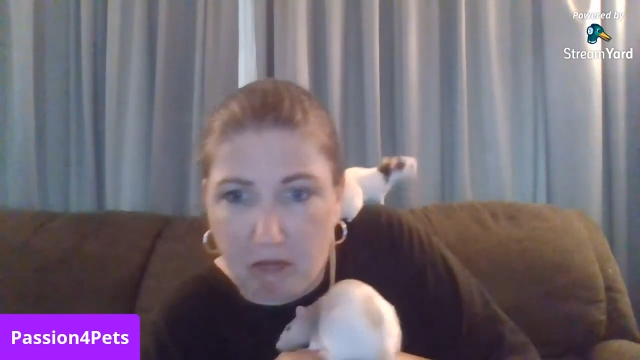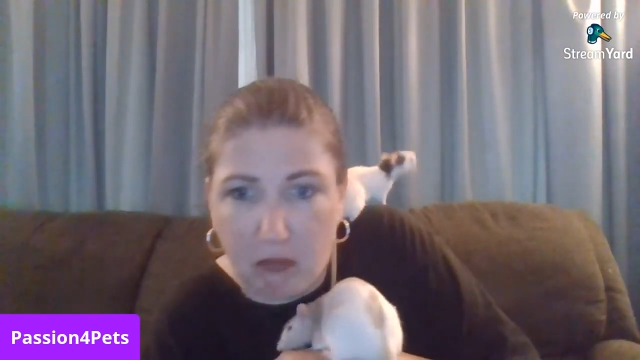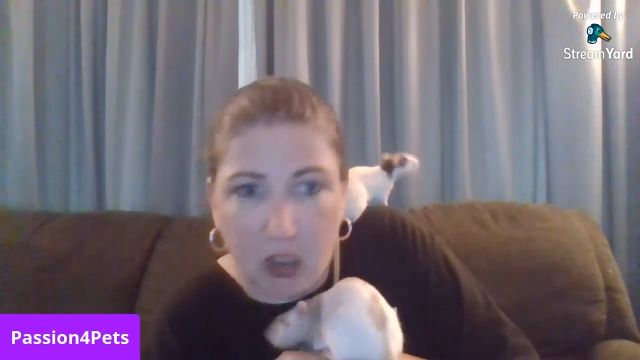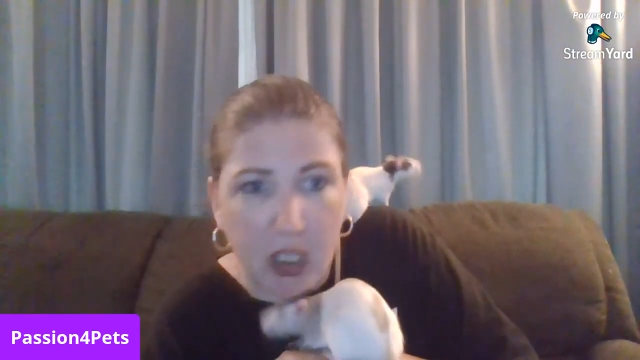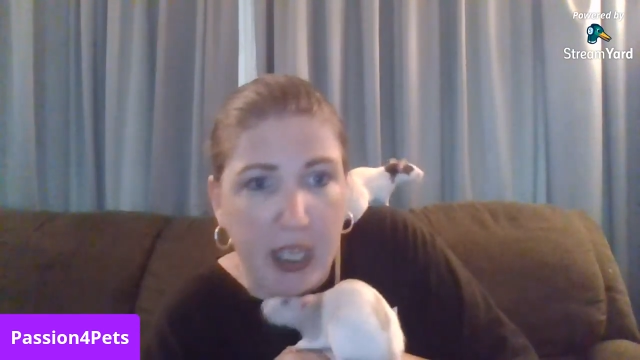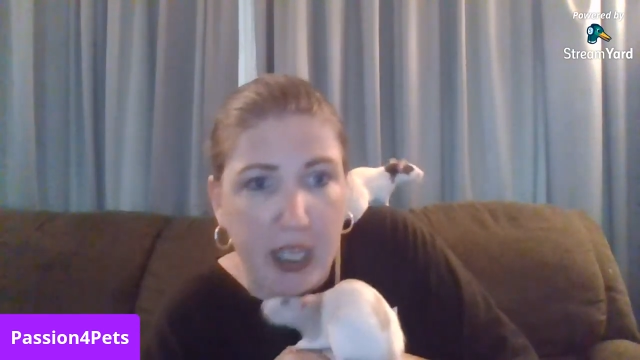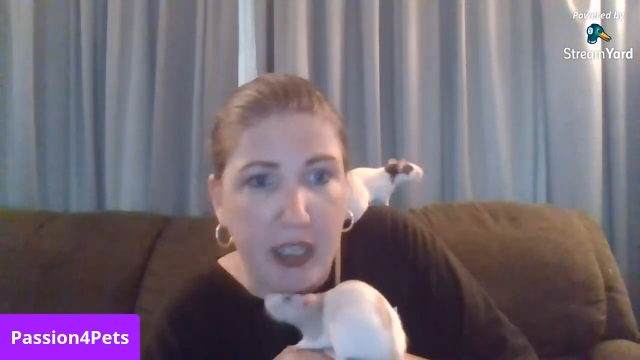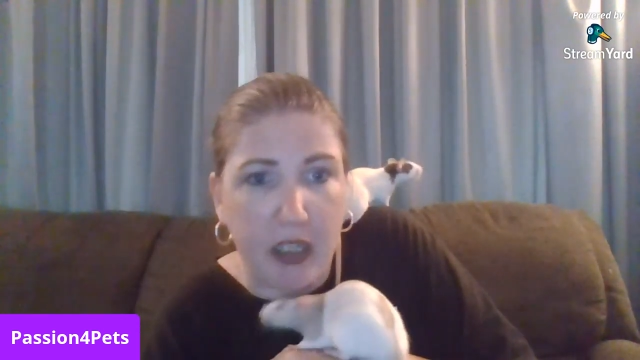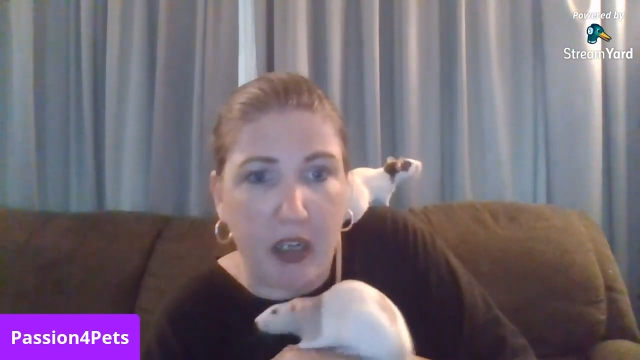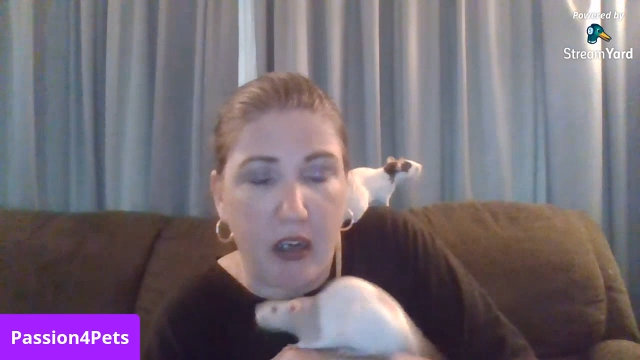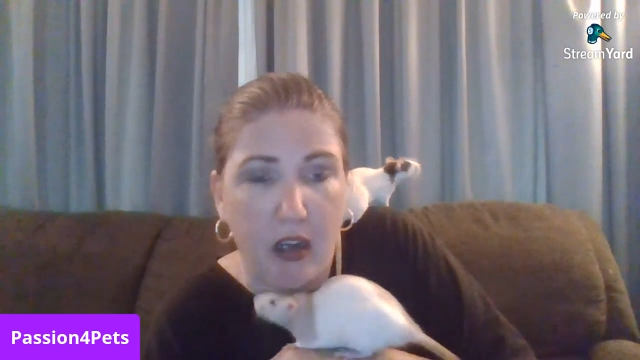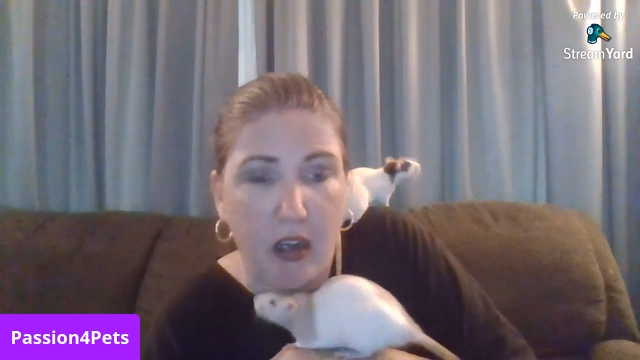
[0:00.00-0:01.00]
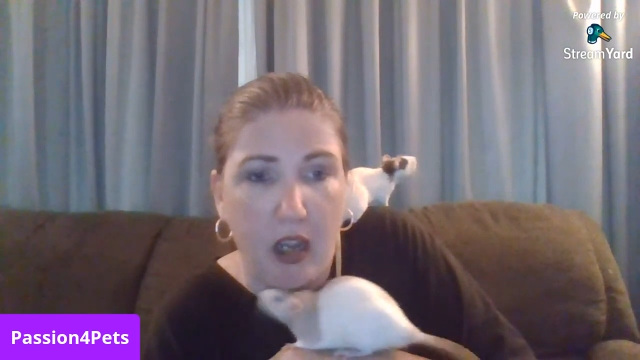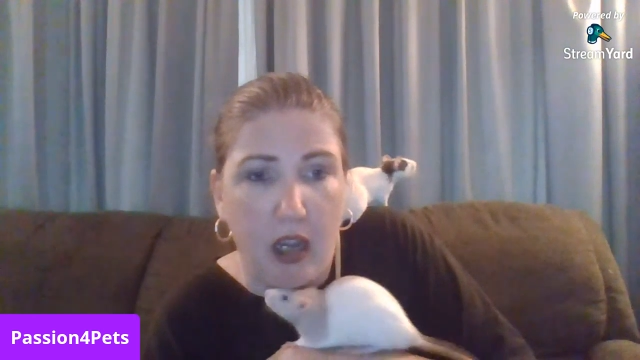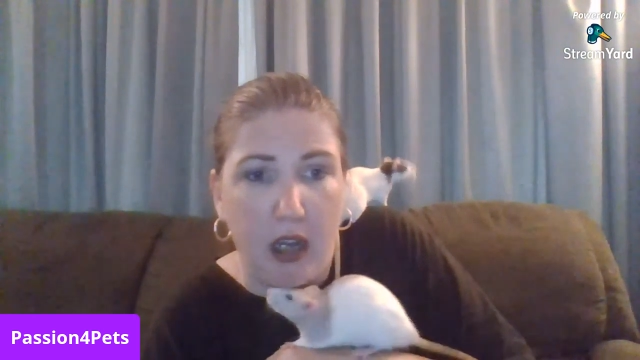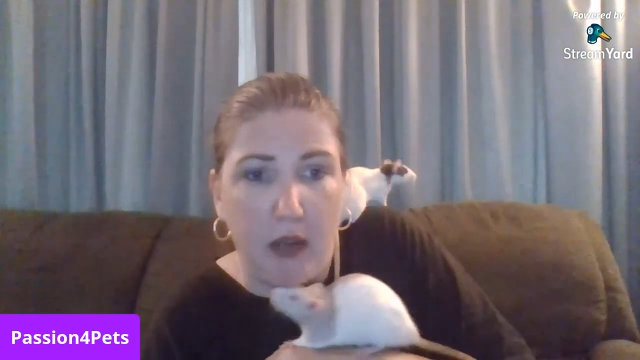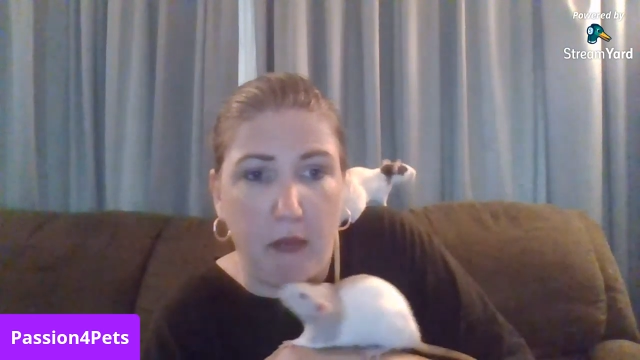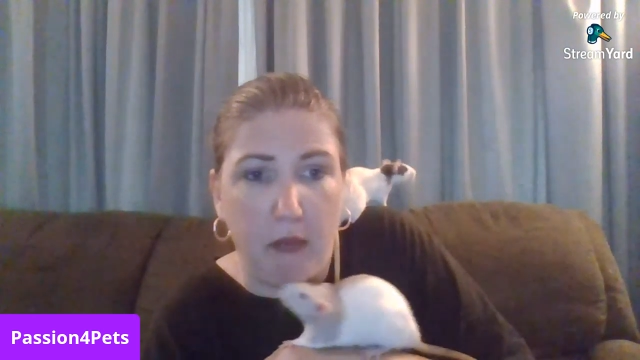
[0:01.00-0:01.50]
And
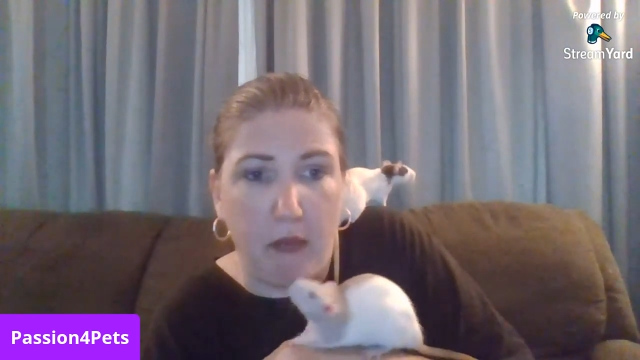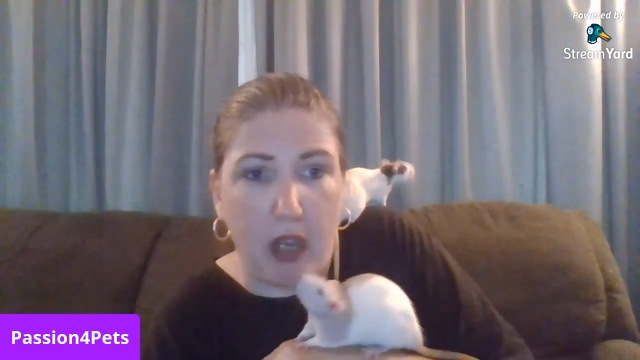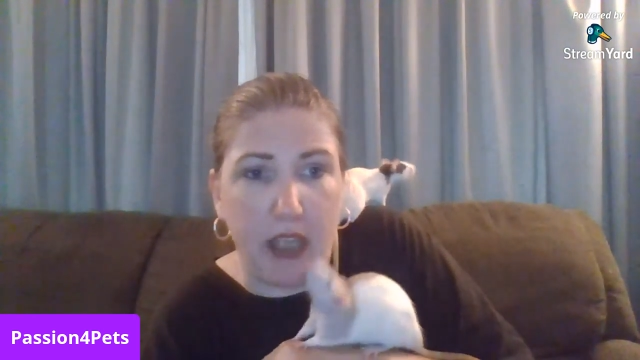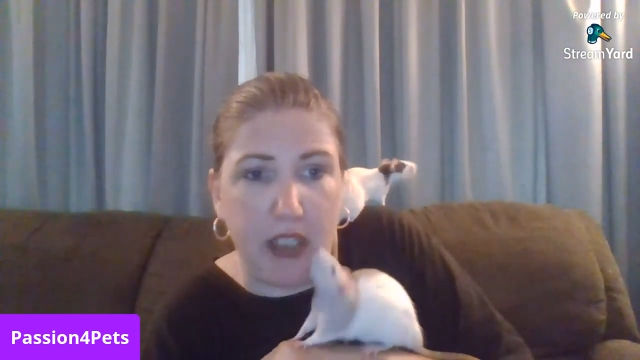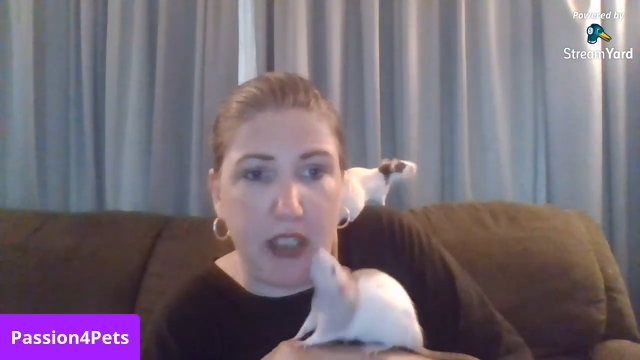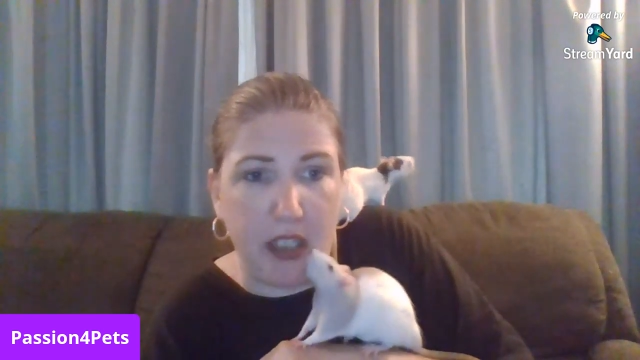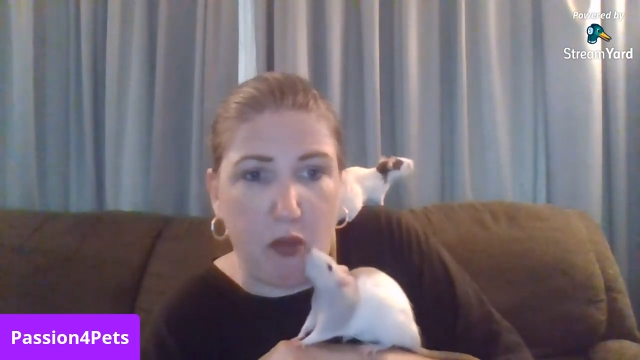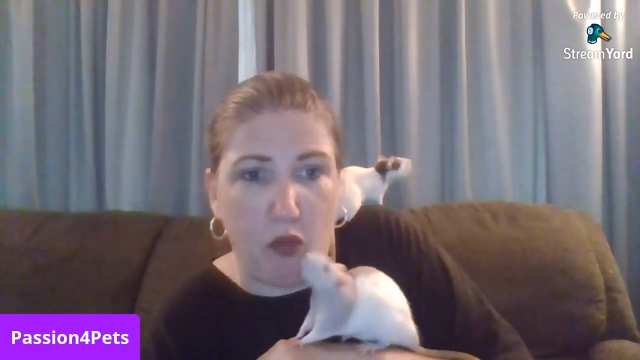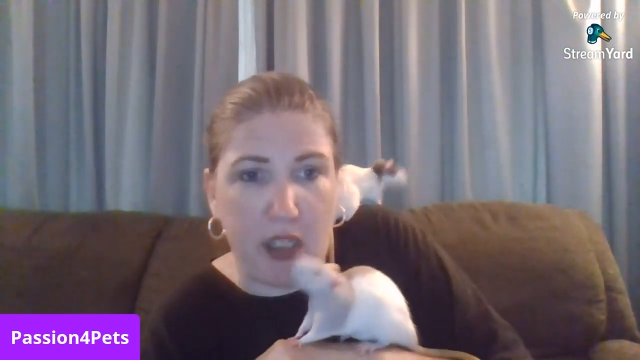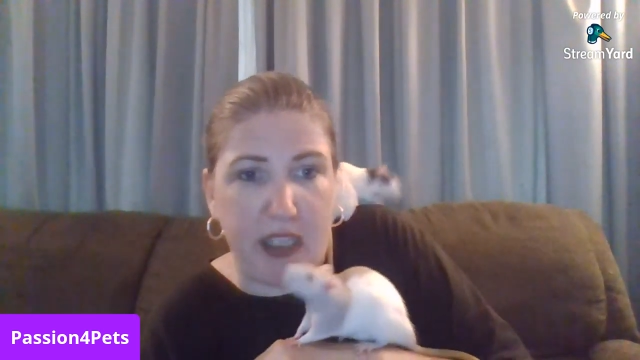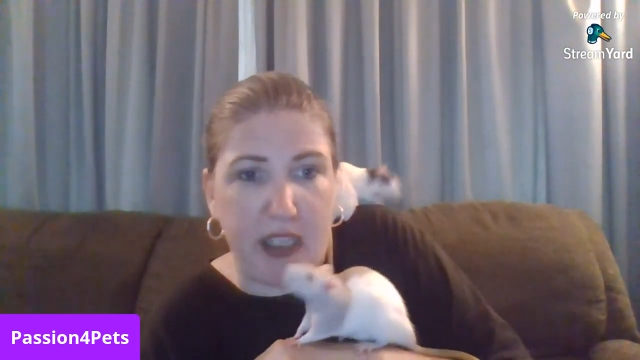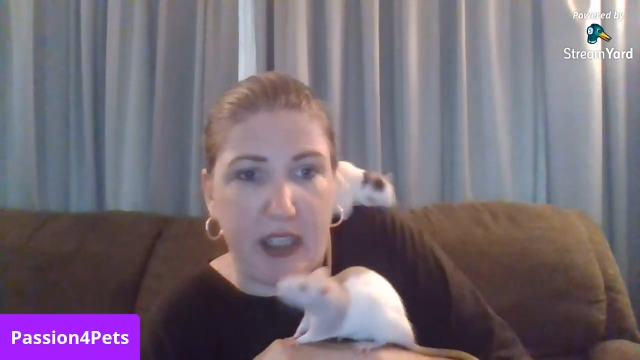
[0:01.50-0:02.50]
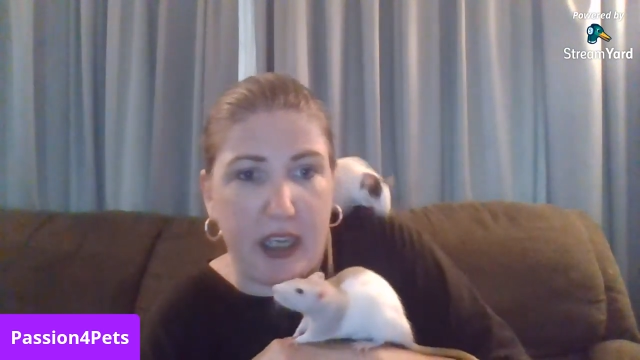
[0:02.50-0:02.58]
I did read